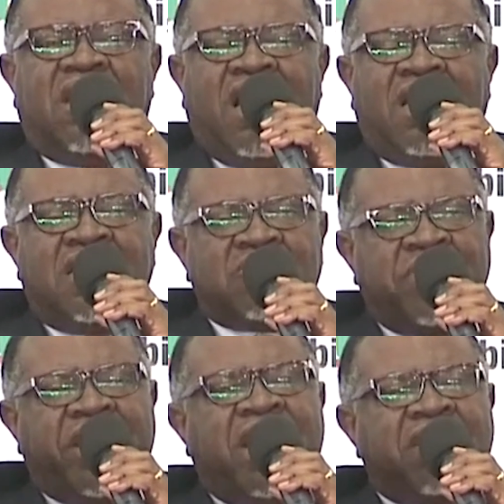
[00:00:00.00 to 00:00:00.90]
Unless
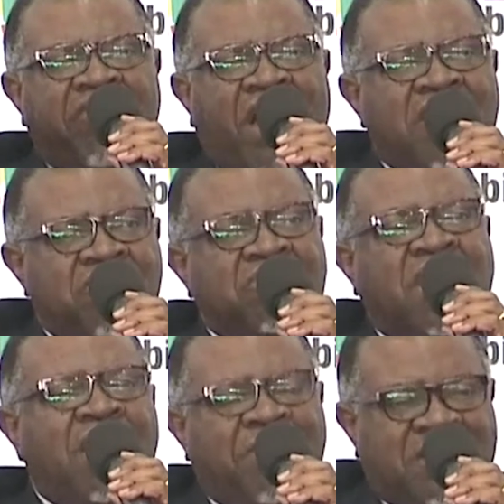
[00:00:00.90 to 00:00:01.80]
we add value to
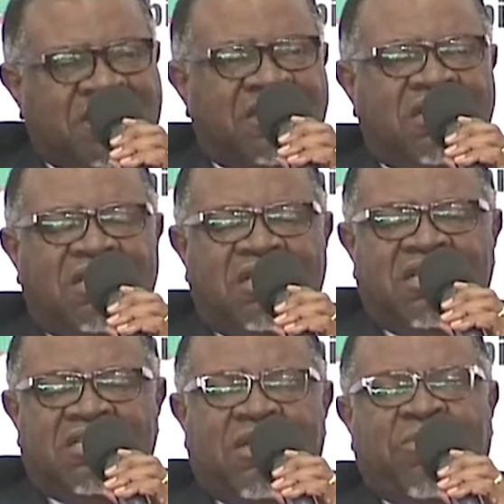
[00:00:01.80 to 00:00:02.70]
diamonds,
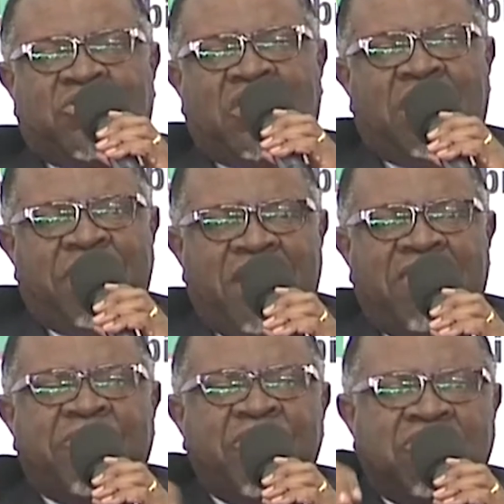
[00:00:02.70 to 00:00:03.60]
Sabotana may
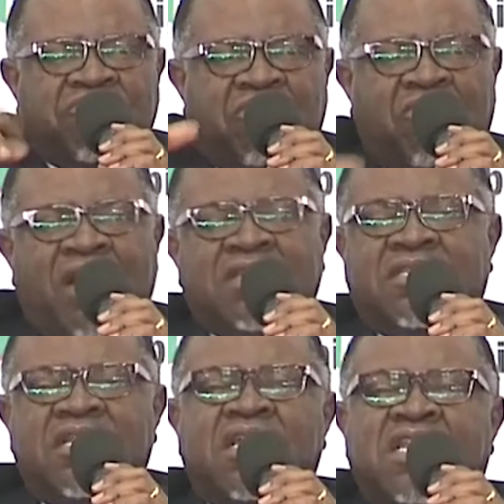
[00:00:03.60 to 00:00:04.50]
have beautiful
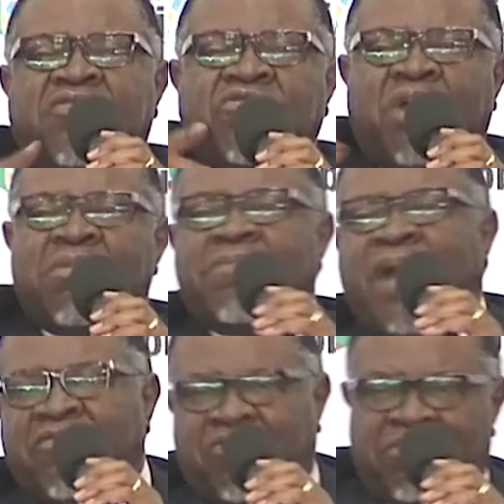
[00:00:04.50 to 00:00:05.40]
ones, therefore I may
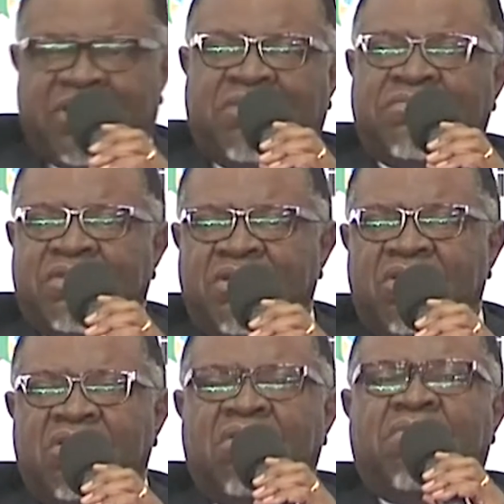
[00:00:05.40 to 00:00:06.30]
buy from them.
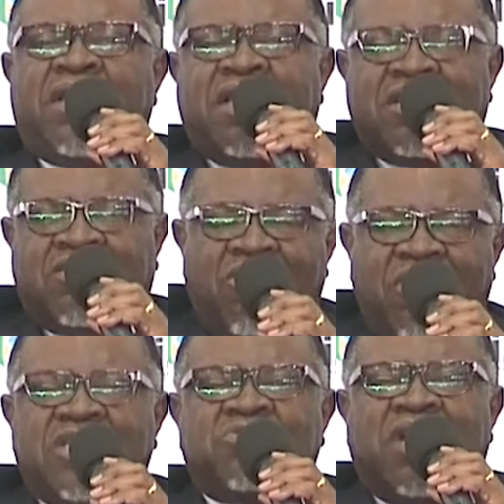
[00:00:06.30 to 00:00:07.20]
But as
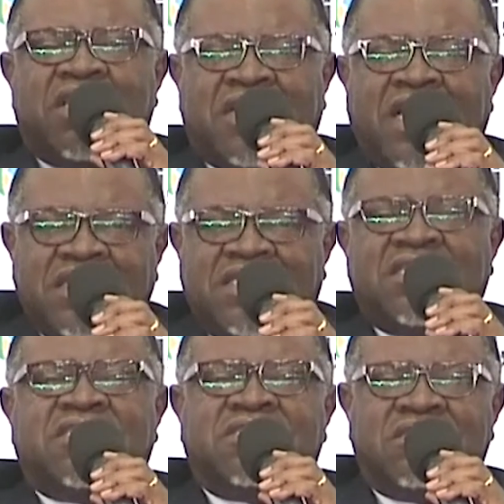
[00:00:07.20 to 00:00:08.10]
long as we are
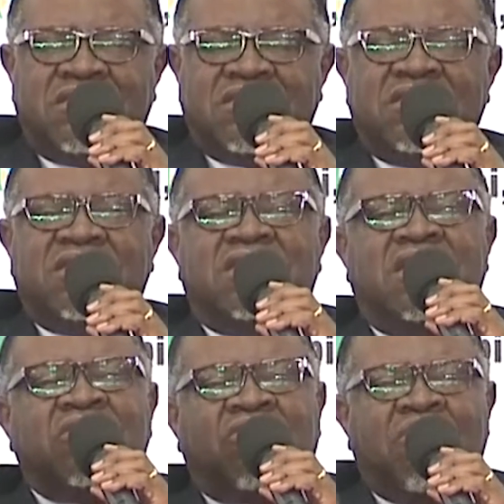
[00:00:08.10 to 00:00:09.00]
trading
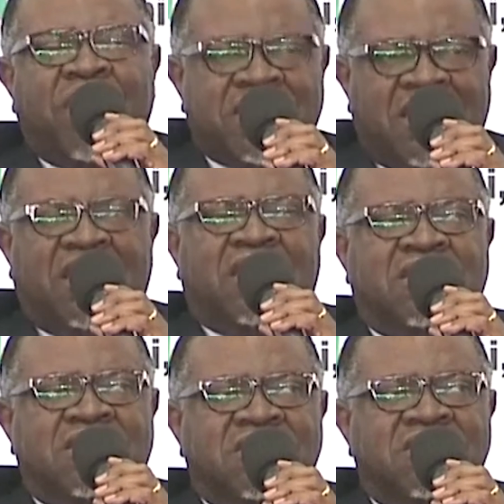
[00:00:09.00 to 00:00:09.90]
in raw
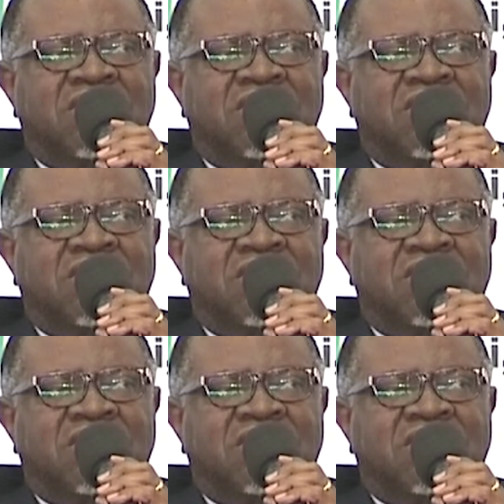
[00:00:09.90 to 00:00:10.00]
materials,